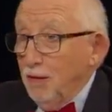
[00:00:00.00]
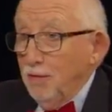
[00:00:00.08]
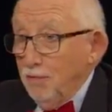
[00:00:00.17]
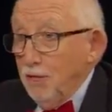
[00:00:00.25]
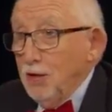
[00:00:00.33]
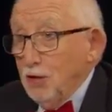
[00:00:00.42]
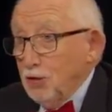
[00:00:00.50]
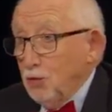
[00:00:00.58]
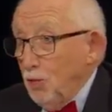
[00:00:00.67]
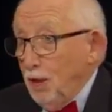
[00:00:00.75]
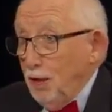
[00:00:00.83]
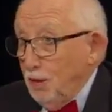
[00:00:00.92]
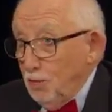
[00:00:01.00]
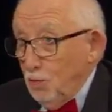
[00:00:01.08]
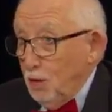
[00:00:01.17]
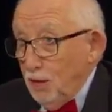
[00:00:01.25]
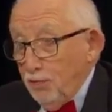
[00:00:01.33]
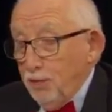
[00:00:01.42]
Venezuelan,
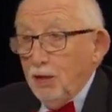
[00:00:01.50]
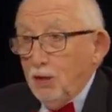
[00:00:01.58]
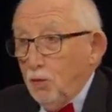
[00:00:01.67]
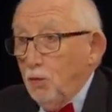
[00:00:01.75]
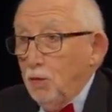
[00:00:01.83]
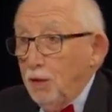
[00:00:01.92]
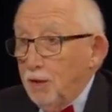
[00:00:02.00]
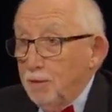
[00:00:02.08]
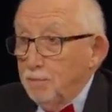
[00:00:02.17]
whatever they call it?